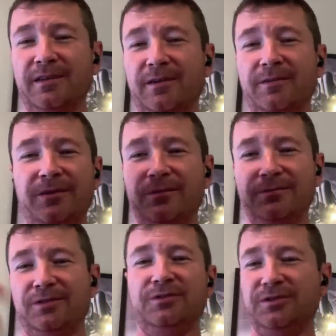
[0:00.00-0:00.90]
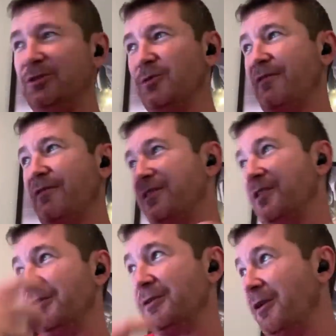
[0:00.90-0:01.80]
You know, you're doing
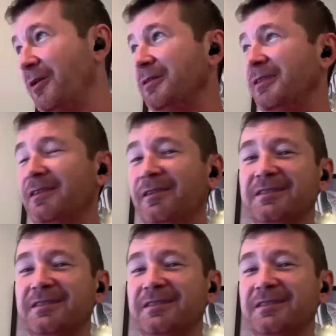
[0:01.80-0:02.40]
everything on your own. Yeah, you know?